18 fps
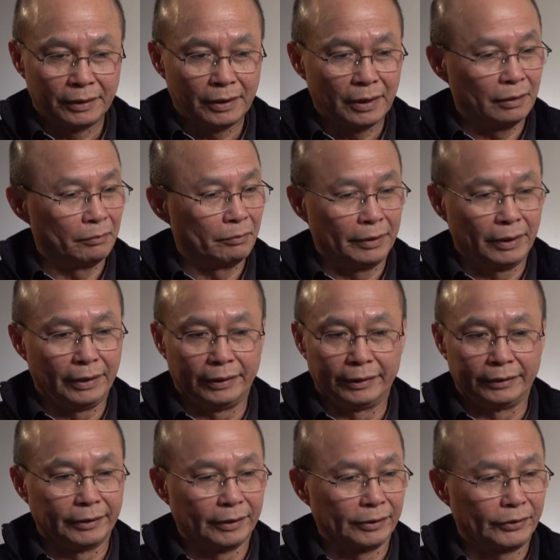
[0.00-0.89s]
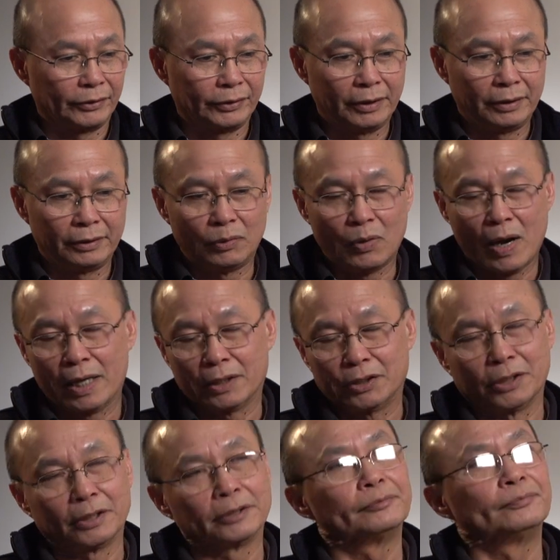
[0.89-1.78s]
and we just
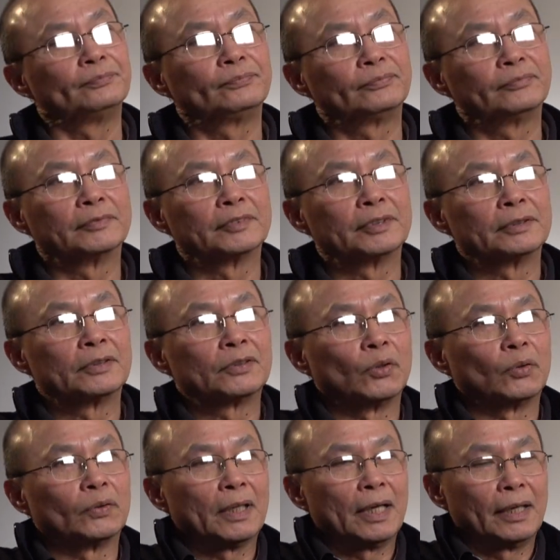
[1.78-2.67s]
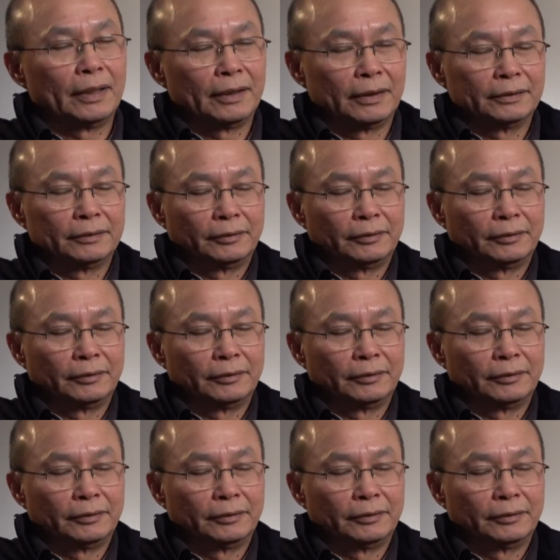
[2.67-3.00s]
crashed. So tired.